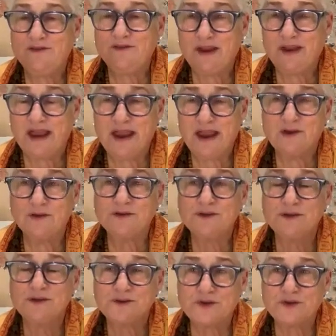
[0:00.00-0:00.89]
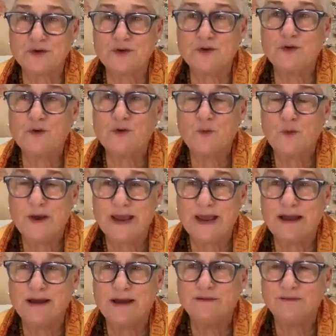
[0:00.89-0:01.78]
entails a certain
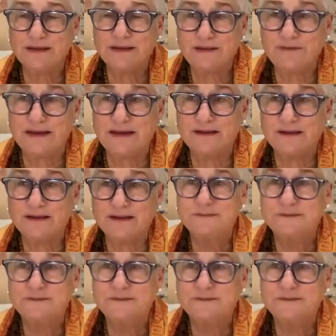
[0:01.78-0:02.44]
way of living.